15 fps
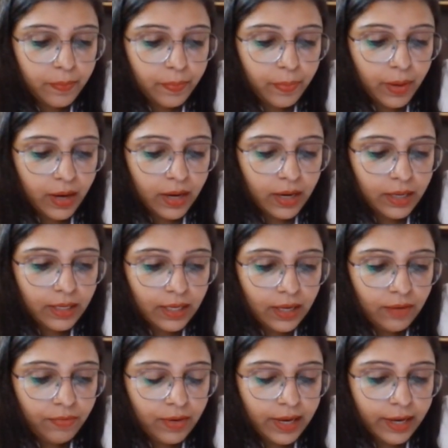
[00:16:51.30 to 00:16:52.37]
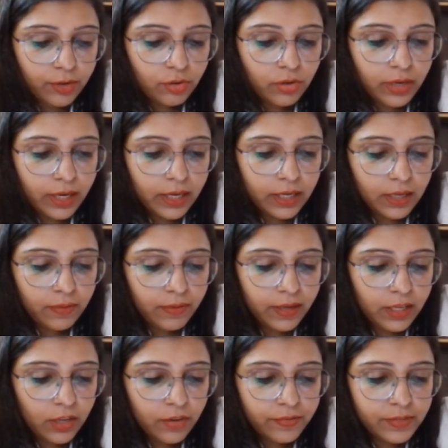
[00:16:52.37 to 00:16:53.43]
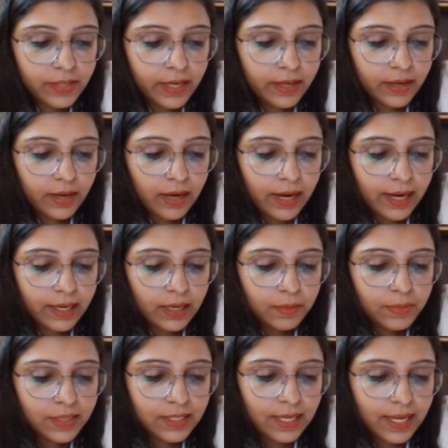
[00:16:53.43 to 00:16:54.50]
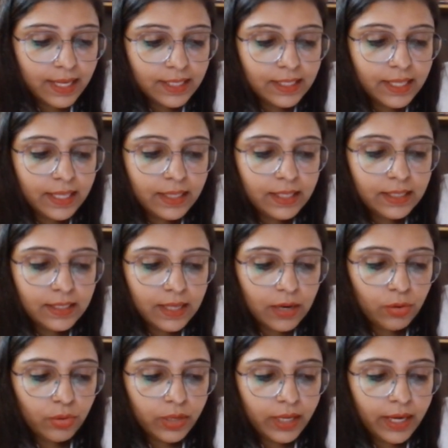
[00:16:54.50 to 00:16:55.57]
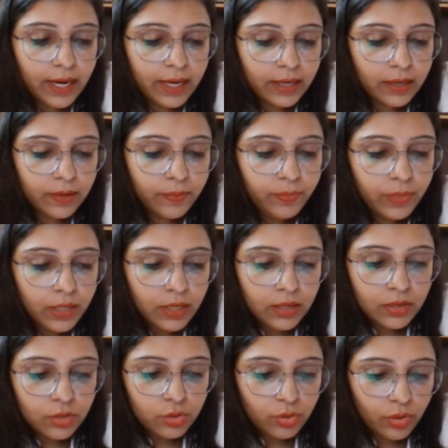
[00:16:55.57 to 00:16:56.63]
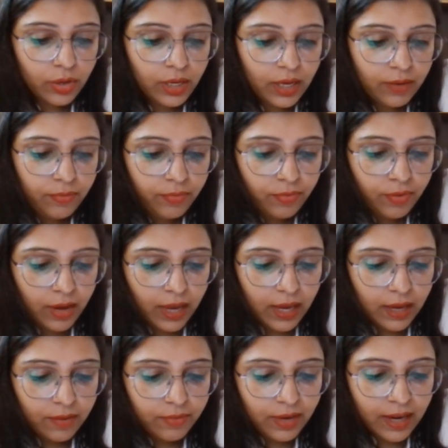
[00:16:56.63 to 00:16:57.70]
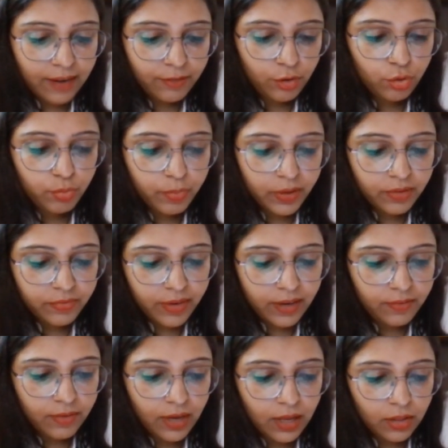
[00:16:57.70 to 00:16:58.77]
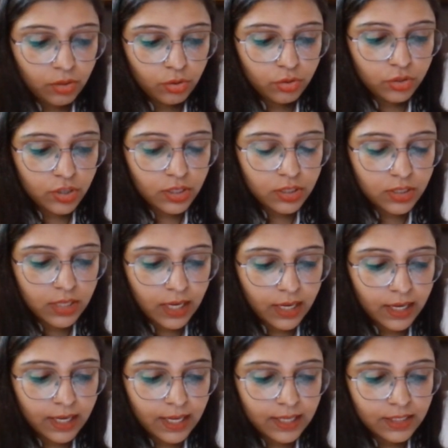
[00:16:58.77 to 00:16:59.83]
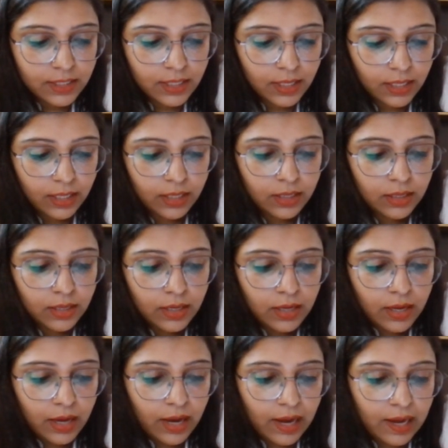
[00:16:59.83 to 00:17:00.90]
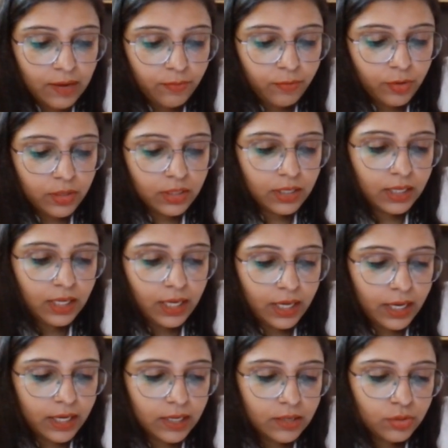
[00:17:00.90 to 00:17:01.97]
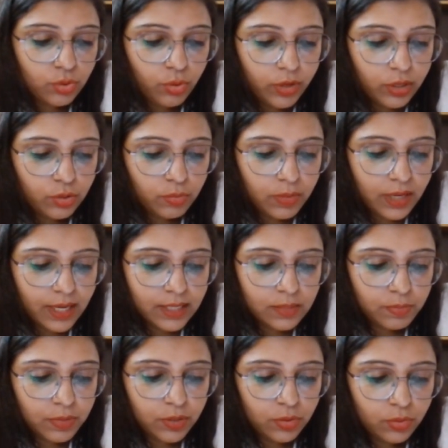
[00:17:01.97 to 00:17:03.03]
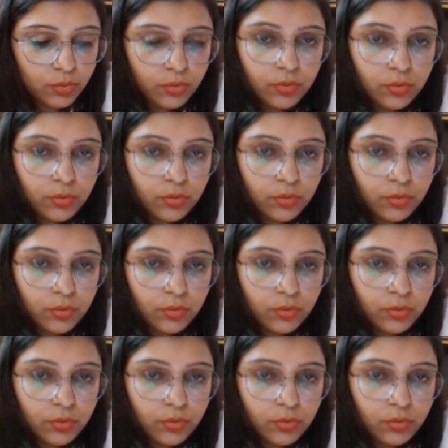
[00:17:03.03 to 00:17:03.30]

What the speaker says: But if electronegativity of central atom is less than the surrounding atom, so if here we have 2.5 na, so just take it as 3. And for 3, it is going to be sp2.